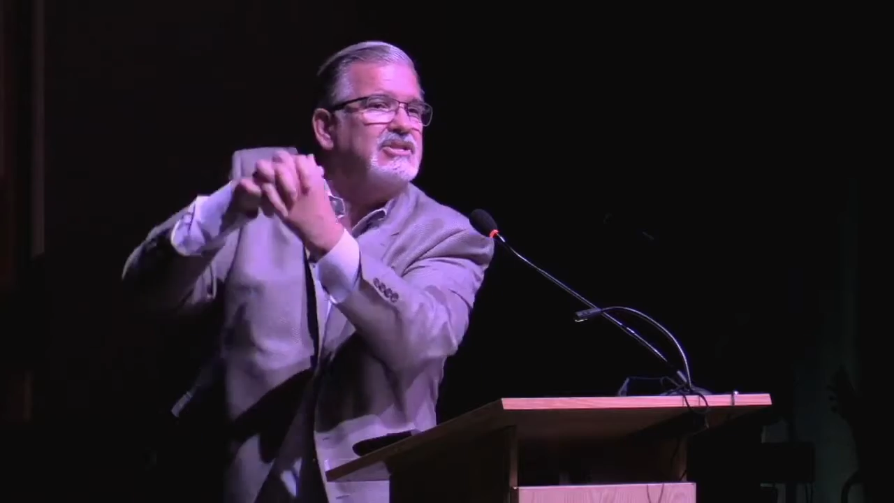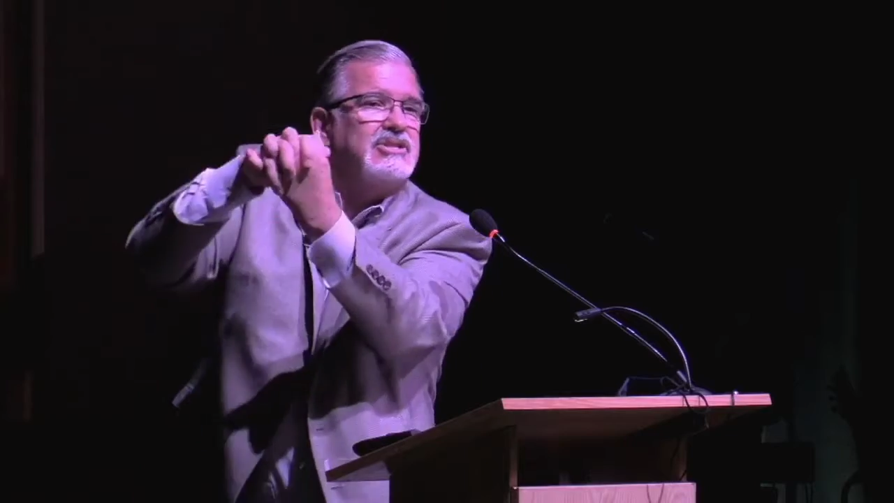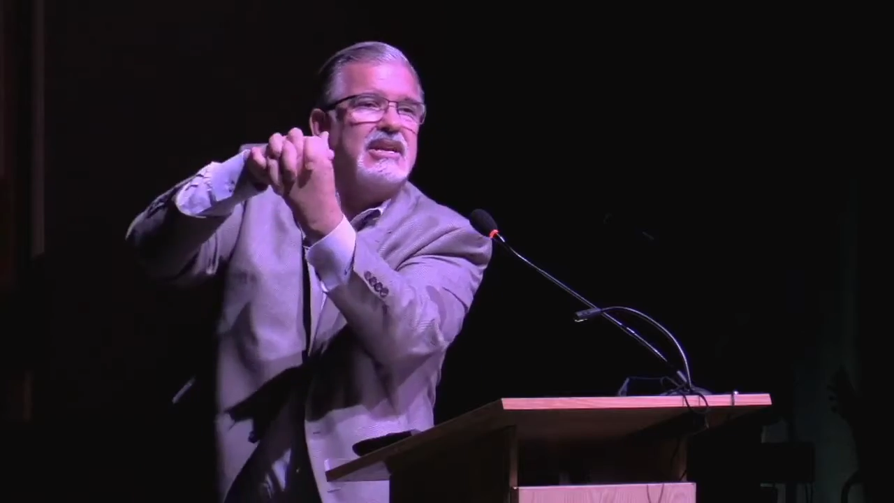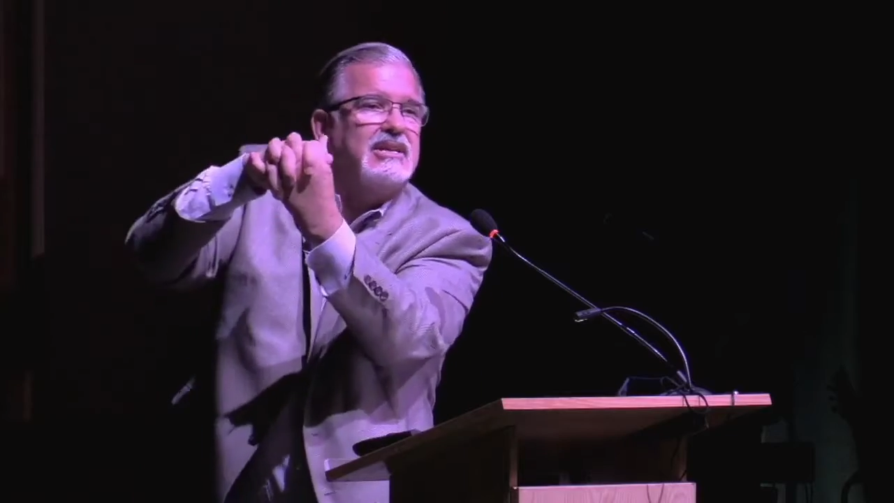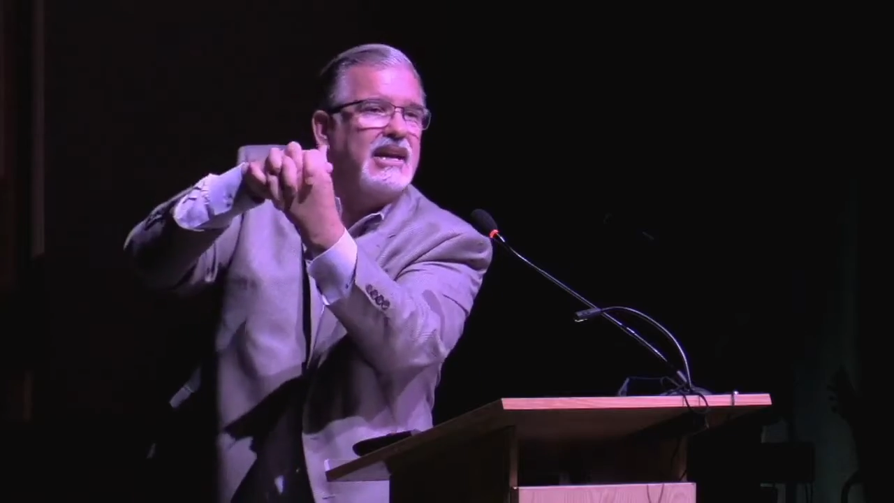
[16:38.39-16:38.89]

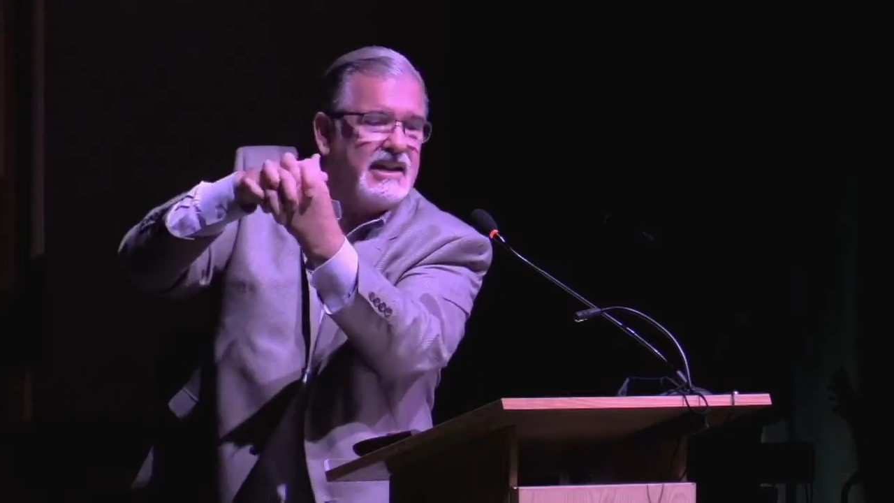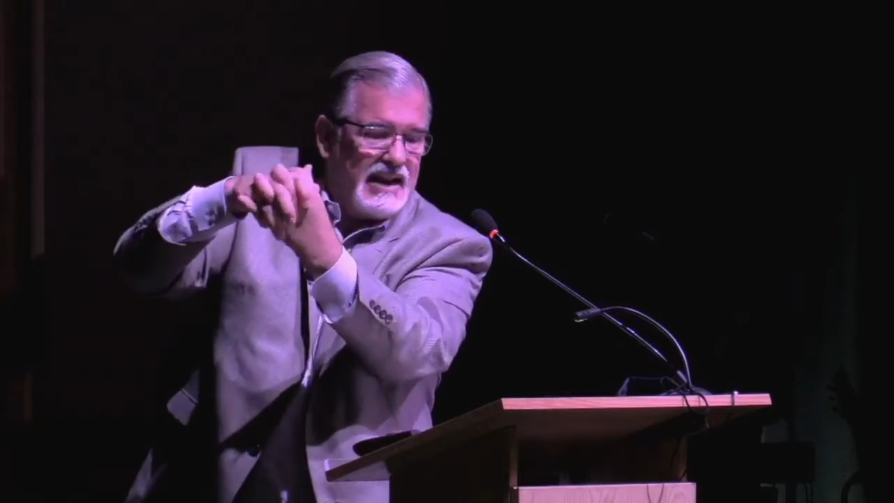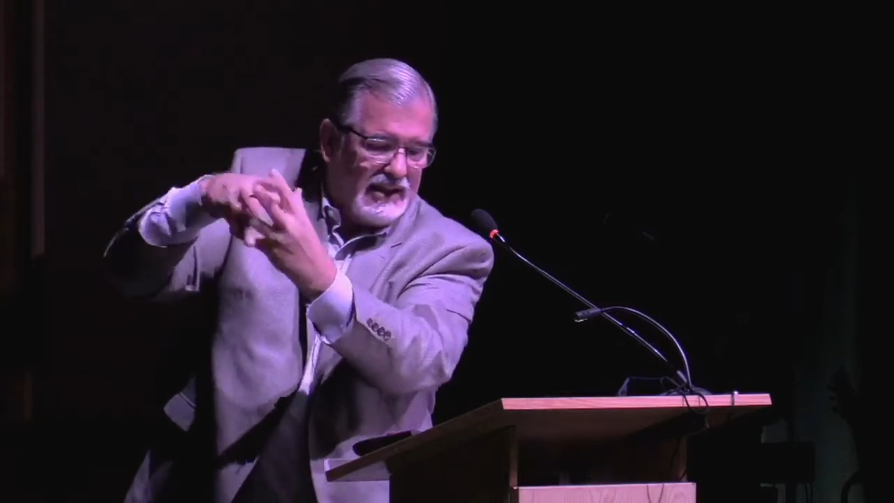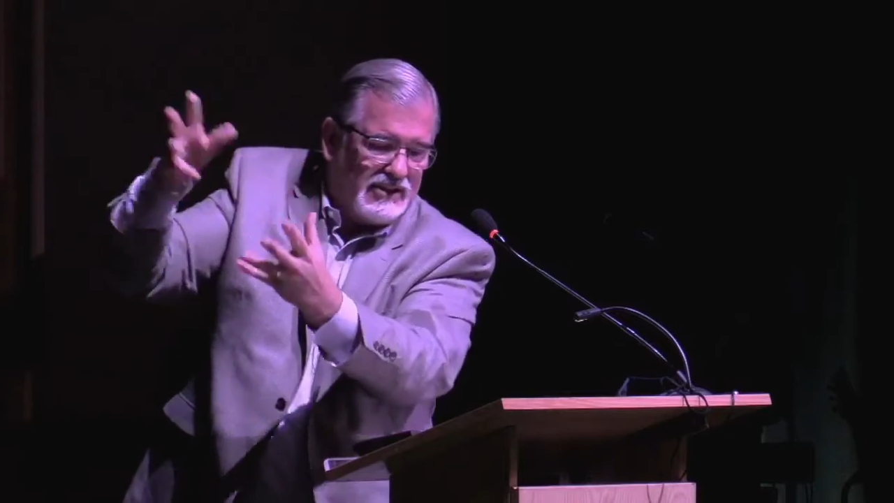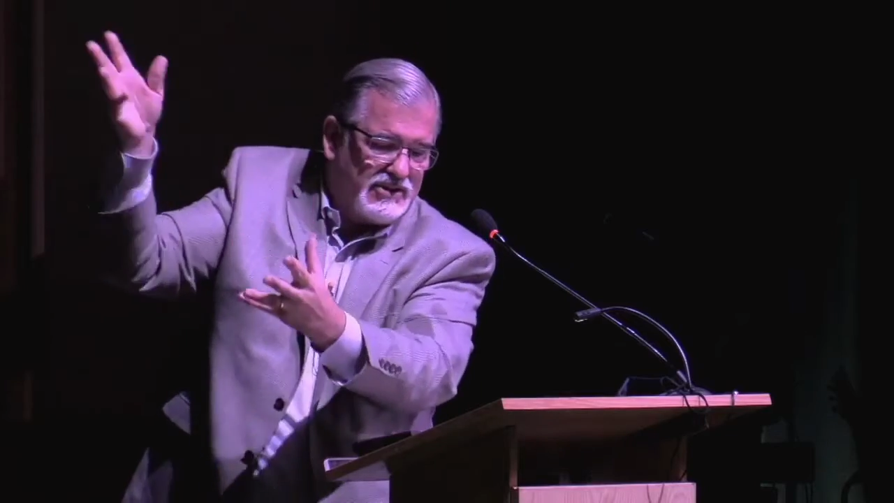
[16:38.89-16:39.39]
that sin
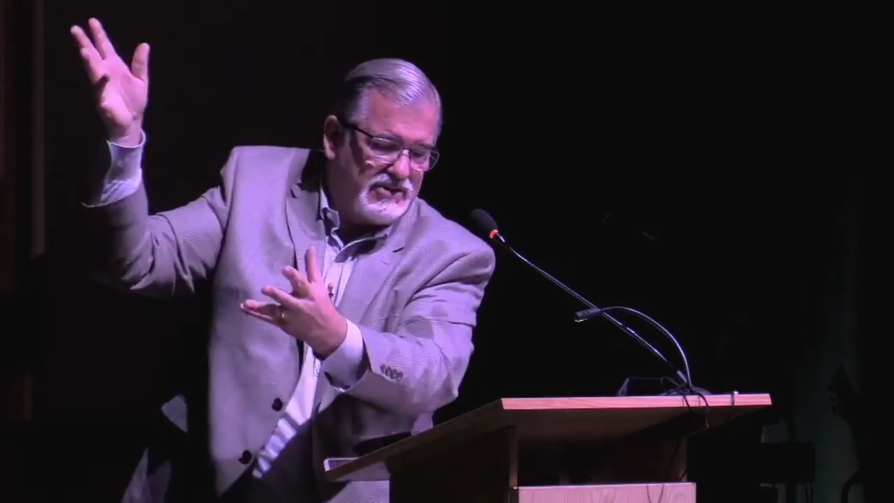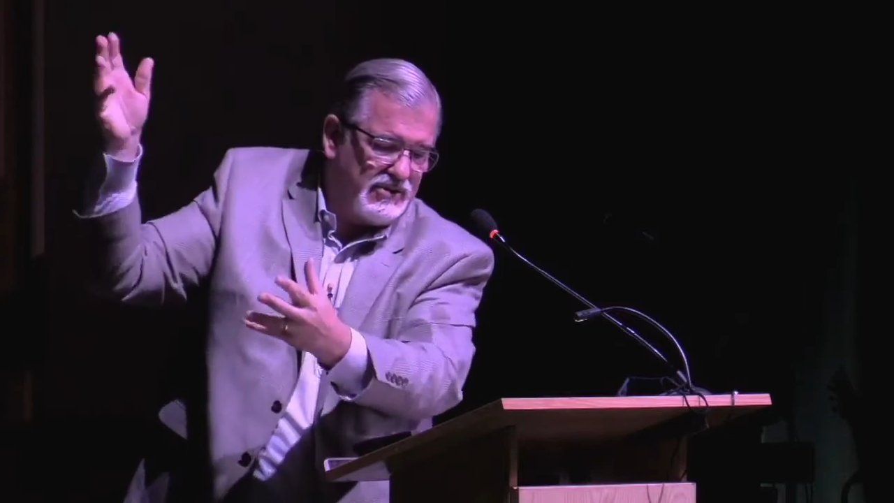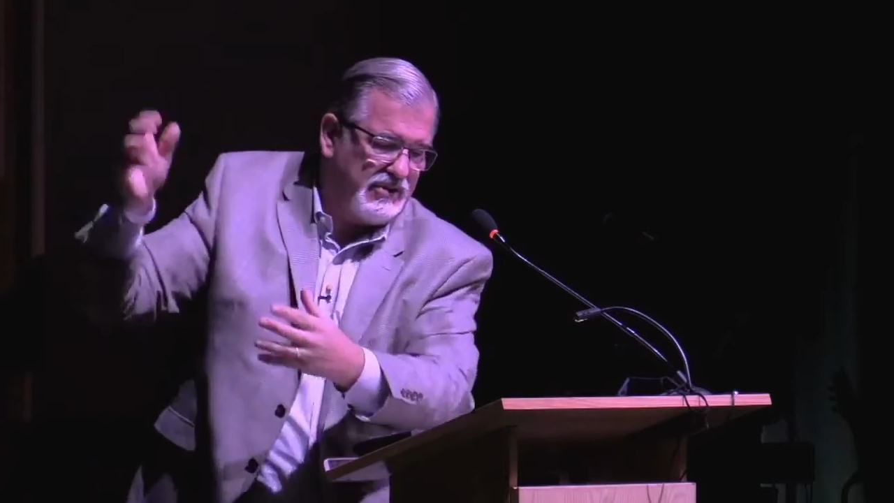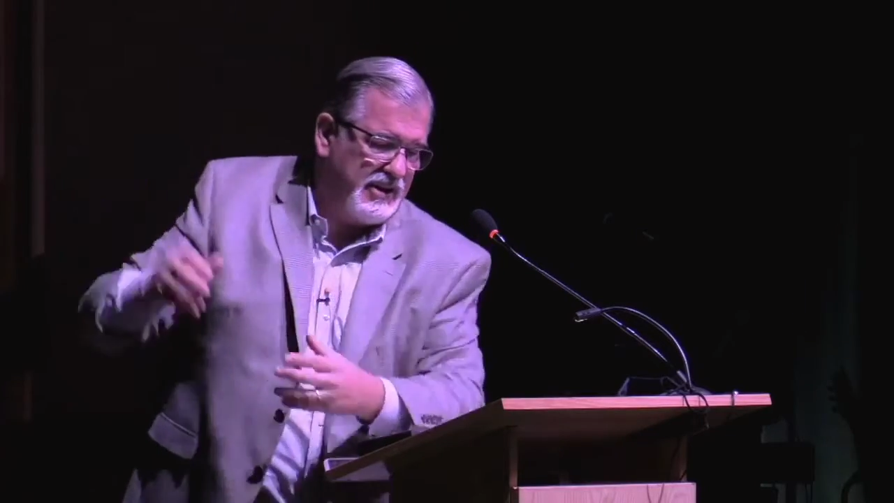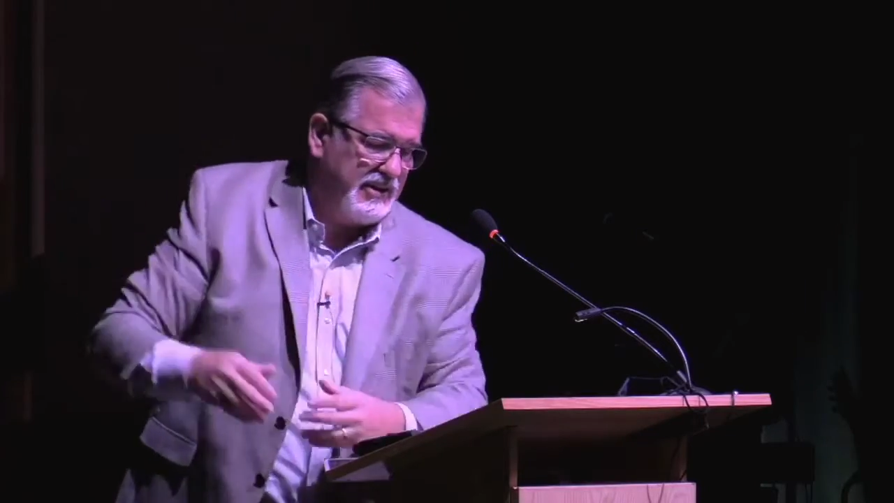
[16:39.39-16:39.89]
cannot
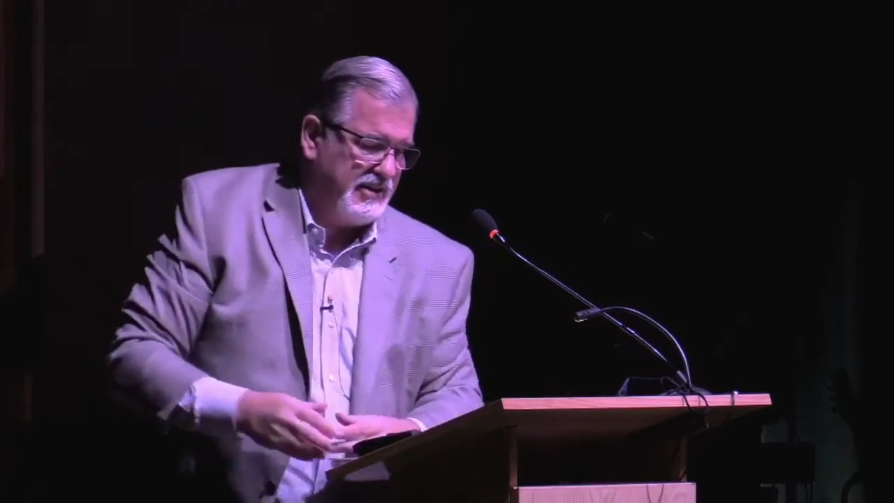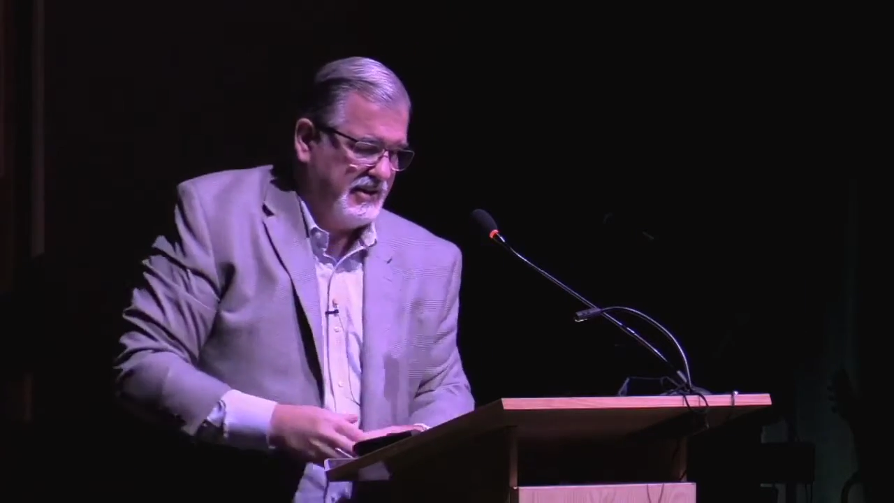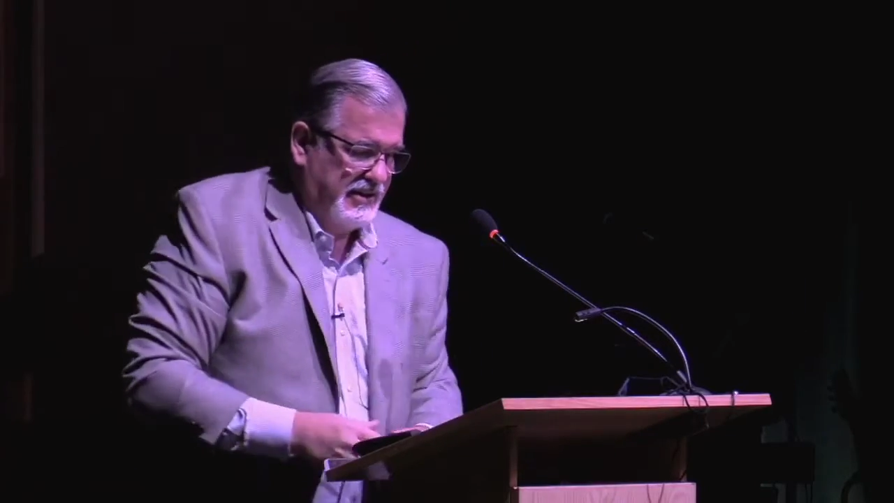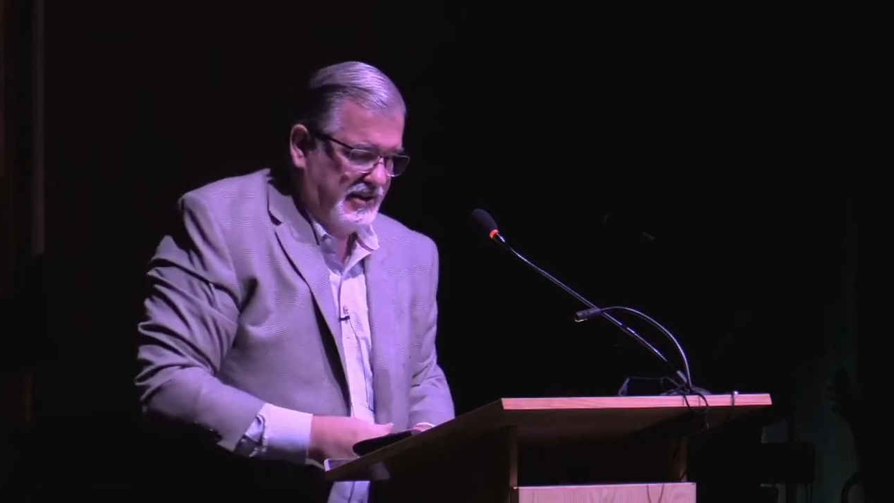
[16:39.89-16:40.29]
destroy.